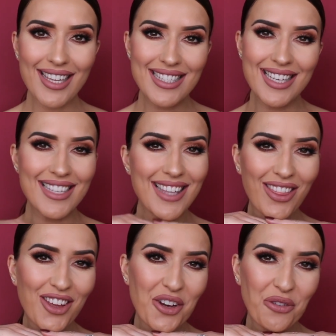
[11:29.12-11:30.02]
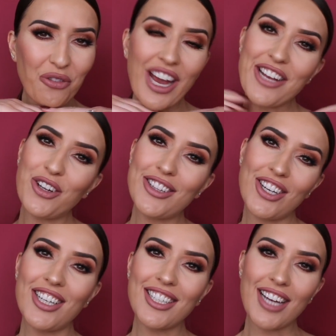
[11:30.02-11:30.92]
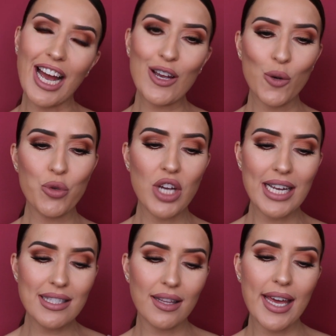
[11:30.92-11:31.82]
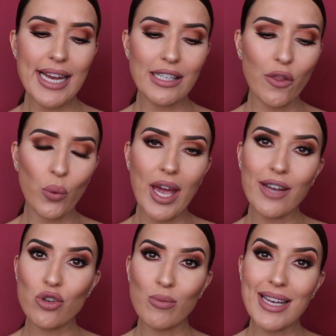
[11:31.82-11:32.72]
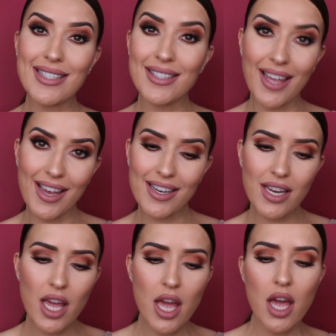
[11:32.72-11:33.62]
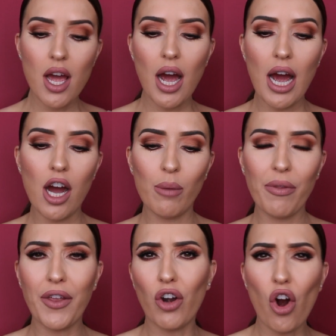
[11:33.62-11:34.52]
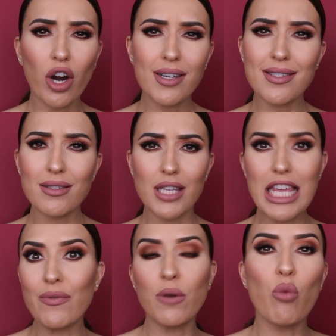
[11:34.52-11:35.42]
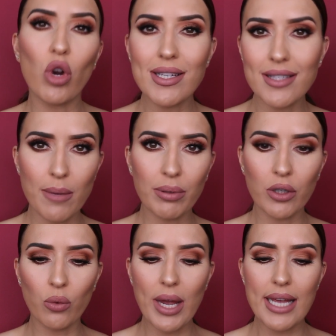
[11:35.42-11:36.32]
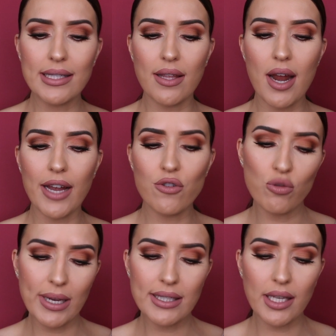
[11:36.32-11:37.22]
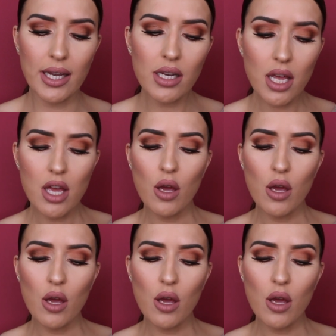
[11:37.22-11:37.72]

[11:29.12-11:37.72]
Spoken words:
this is the final look. I hope you guys liked the way I do my skin. There are even more simpler ways that I do my skin,